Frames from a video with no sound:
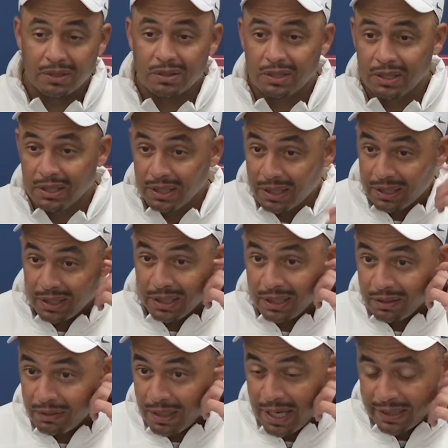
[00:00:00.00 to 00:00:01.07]
mentally, and
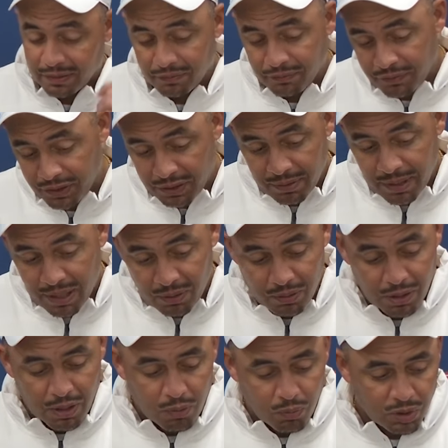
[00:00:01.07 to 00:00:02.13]
then I can figure
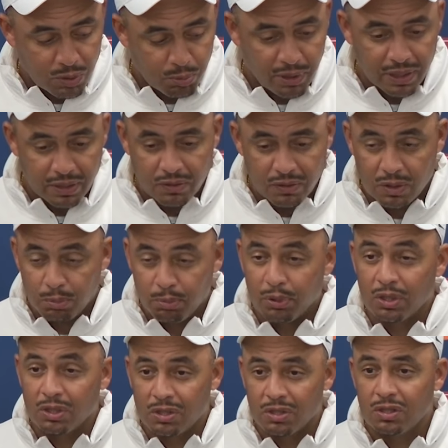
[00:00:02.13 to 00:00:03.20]
out which buttons to
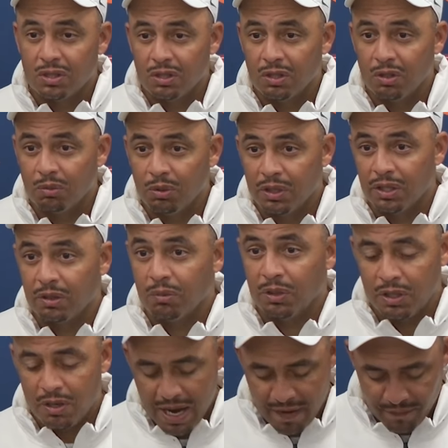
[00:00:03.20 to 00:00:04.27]
push, you know,
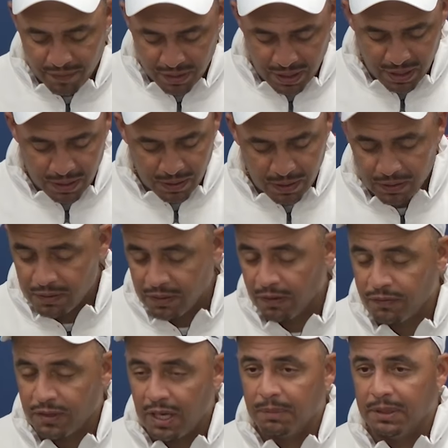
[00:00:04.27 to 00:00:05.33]
when they're having a
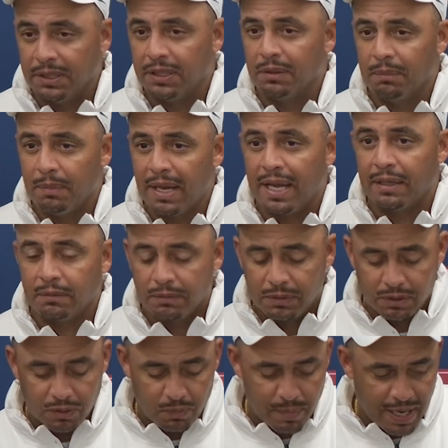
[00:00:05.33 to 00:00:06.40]
tough time to get them back,
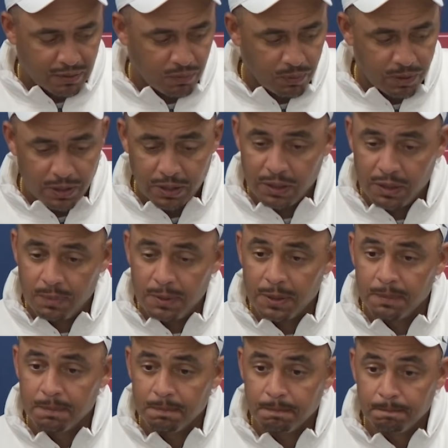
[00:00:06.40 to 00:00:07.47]
you know, back to where they need to
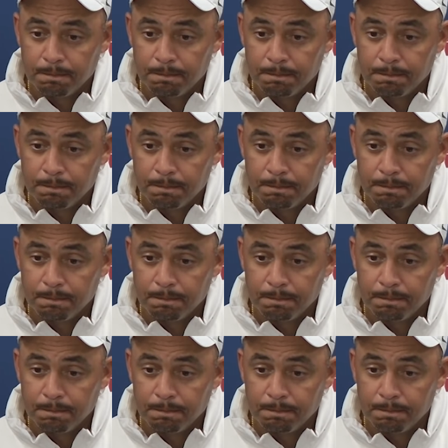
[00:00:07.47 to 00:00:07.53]
be.